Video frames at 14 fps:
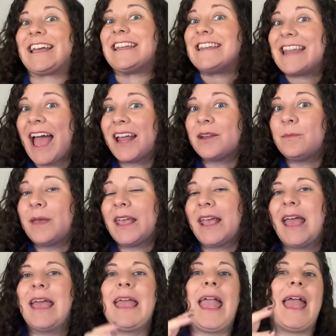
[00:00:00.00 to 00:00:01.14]
anatomy
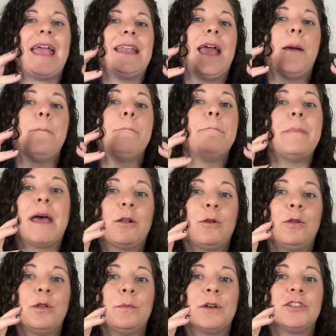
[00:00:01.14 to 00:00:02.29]
and
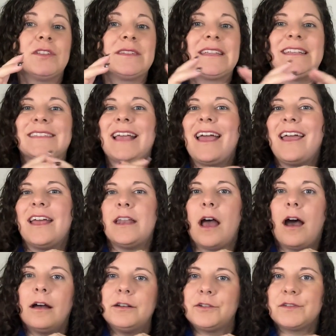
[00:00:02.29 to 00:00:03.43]
medical emergencies and
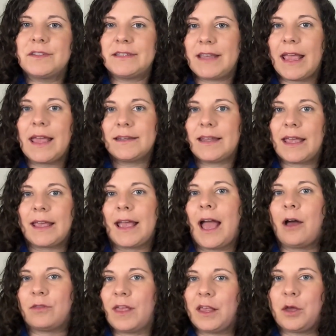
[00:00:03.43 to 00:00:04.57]
understanding
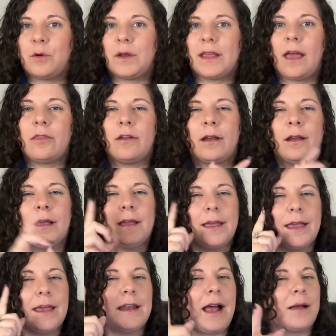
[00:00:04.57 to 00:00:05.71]
how they go together.
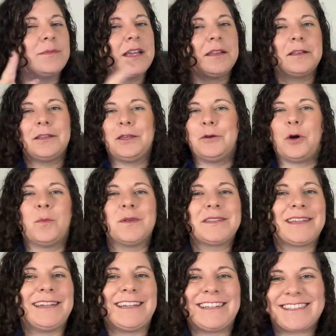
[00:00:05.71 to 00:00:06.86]
And I'm telling you, almost
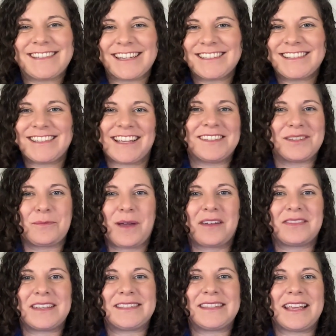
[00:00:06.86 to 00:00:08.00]
getting a sixth sense about
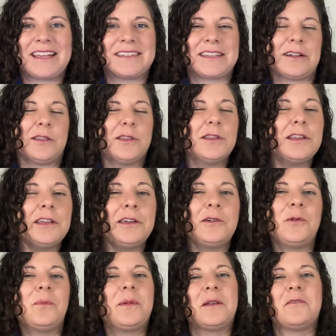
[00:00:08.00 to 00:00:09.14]
these things and a
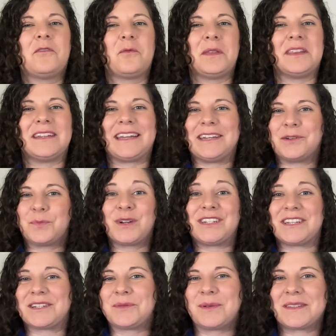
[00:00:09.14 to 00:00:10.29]
little bit of ability to
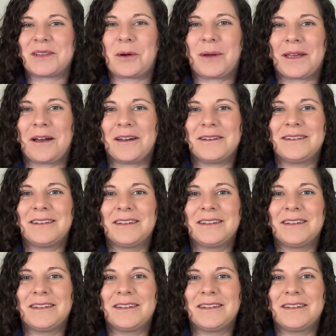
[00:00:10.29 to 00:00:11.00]
predict what's going on.